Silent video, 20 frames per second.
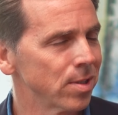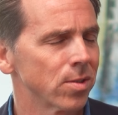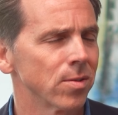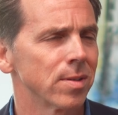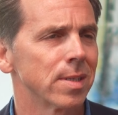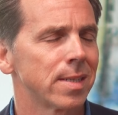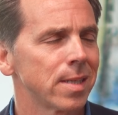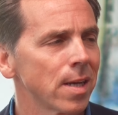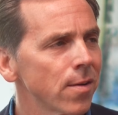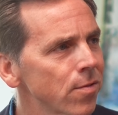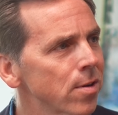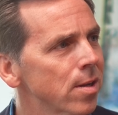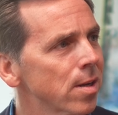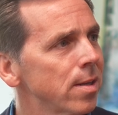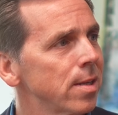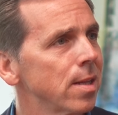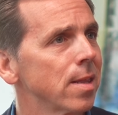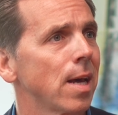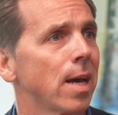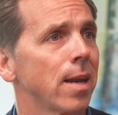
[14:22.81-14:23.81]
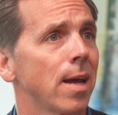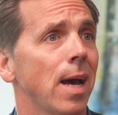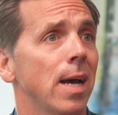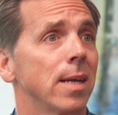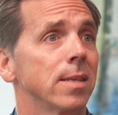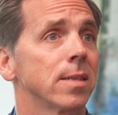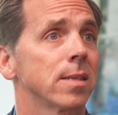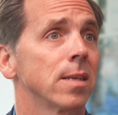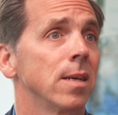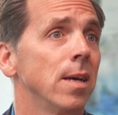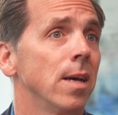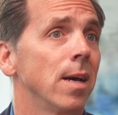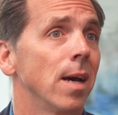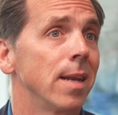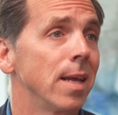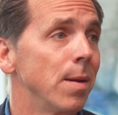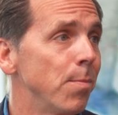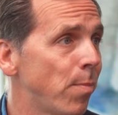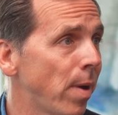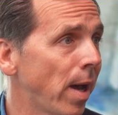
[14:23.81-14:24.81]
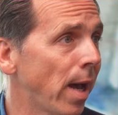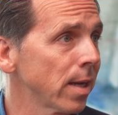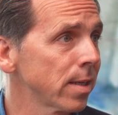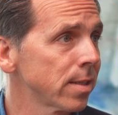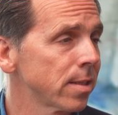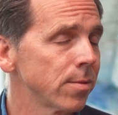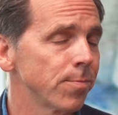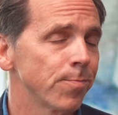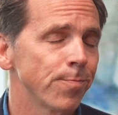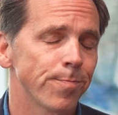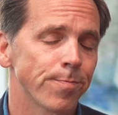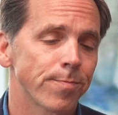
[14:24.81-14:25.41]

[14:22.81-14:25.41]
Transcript: So definitely that has an impact.